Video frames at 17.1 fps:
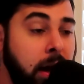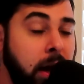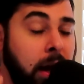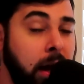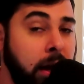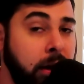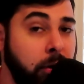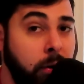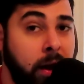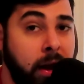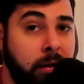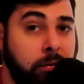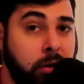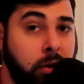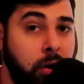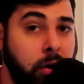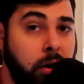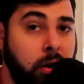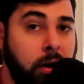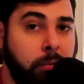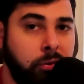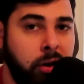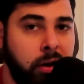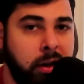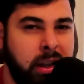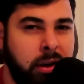I don't have a car. I'm
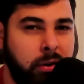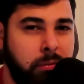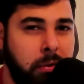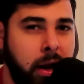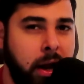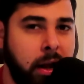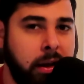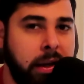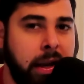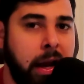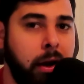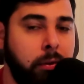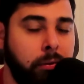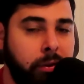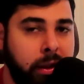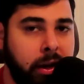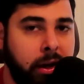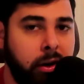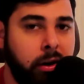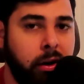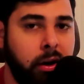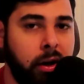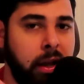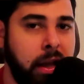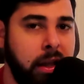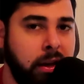trying to get a ride down there.
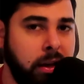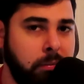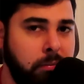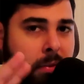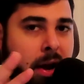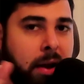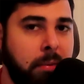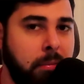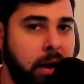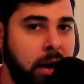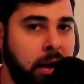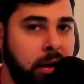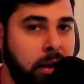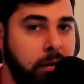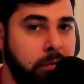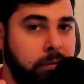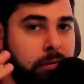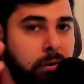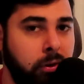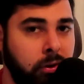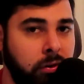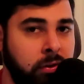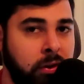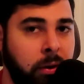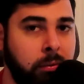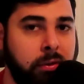And in my mind, at
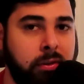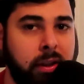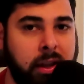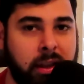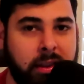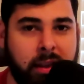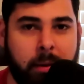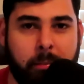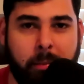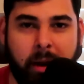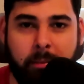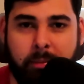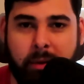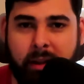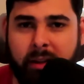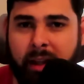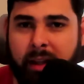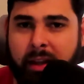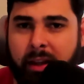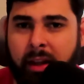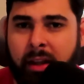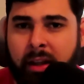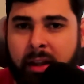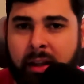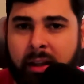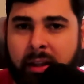first, I was thinking that might be like,
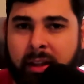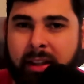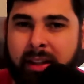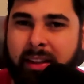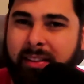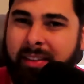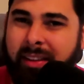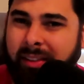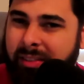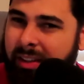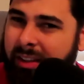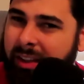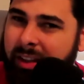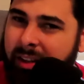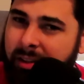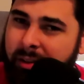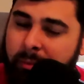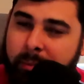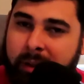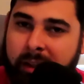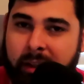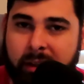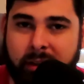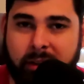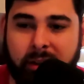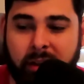it sounds a little
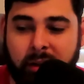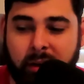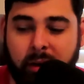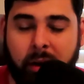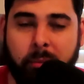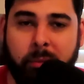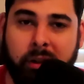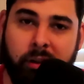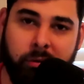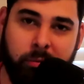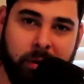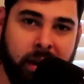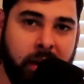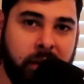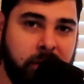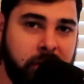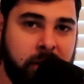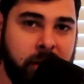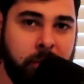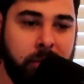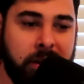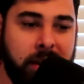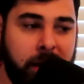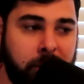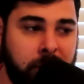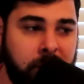bit, I'm a little bit hesitant with
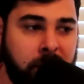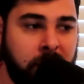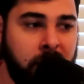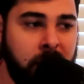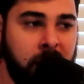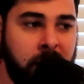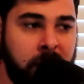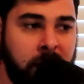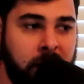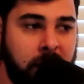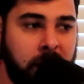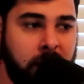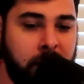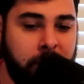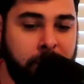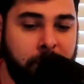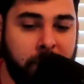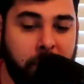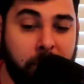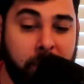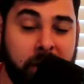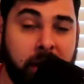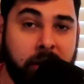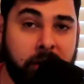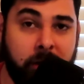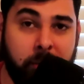that one. But
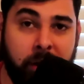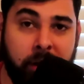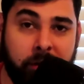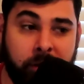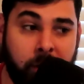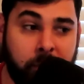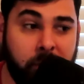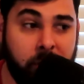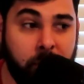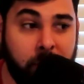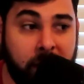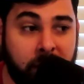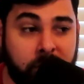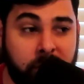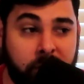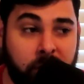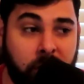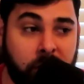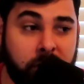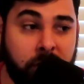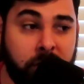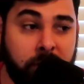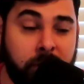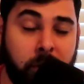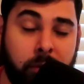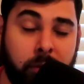he sent me his number. We actually talked on the
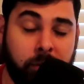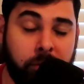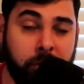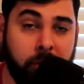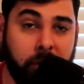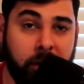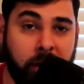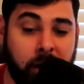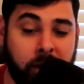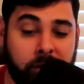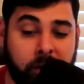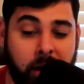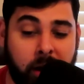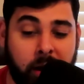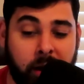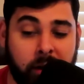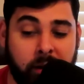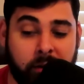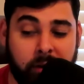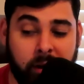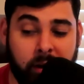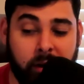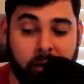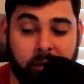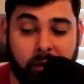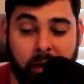phone. really nice guy. He
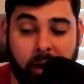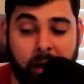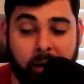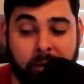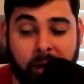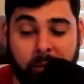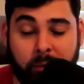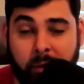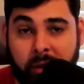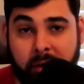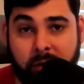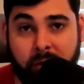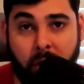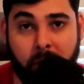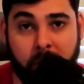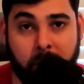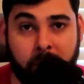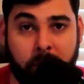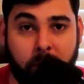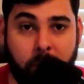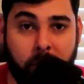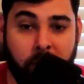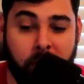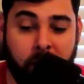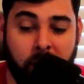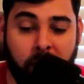said, I've had one of these cars
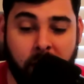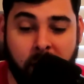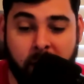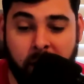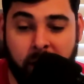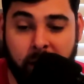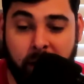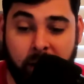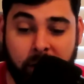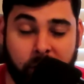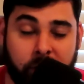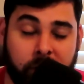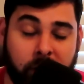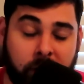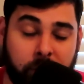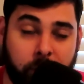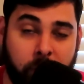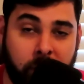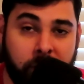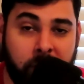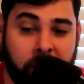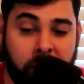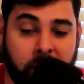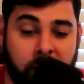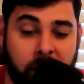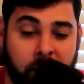before. It looks like it's well
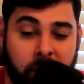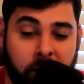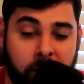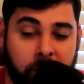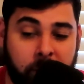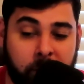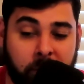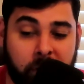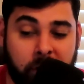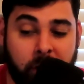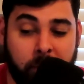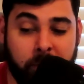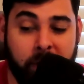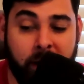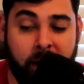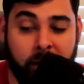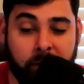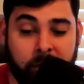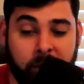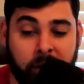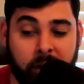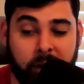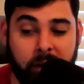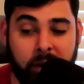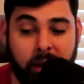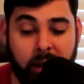taken care of. I'm going to come down
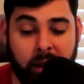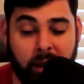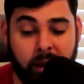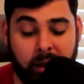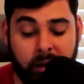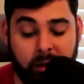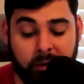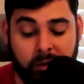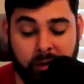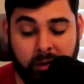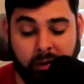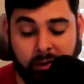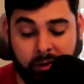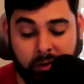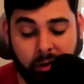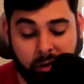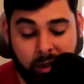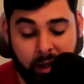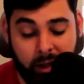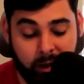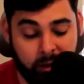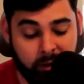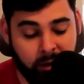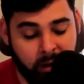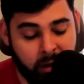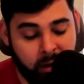and look at
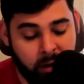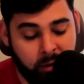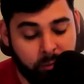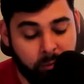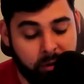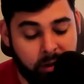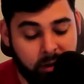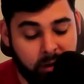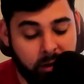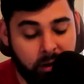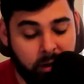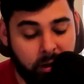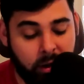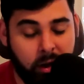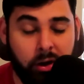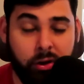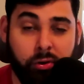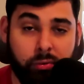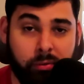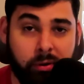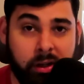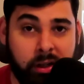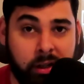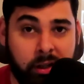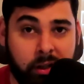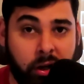it. We
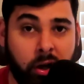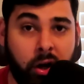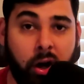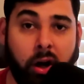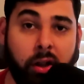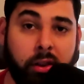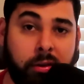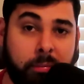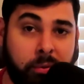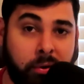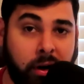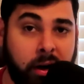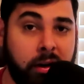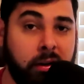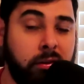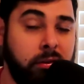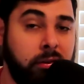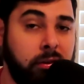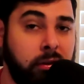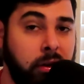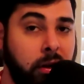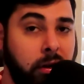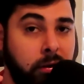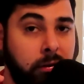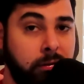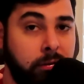agreed on the price
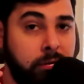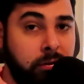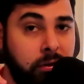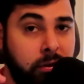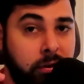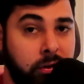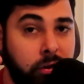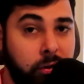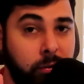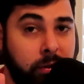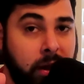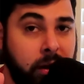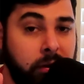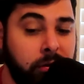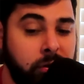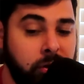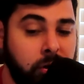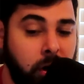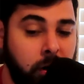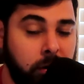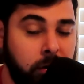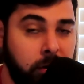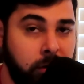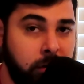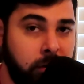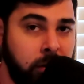of
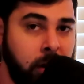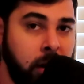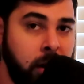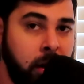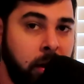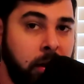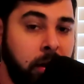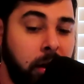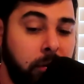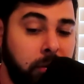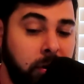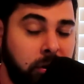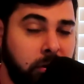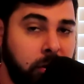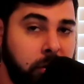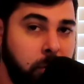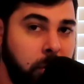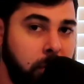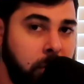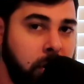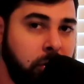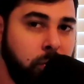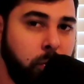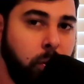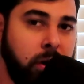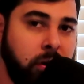$2,000. Originally, we were at
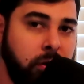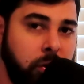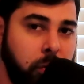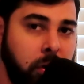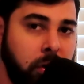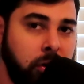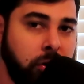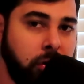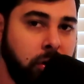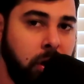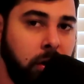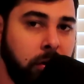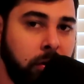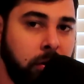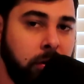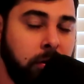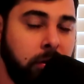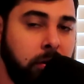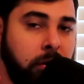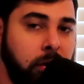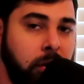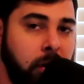$2,200.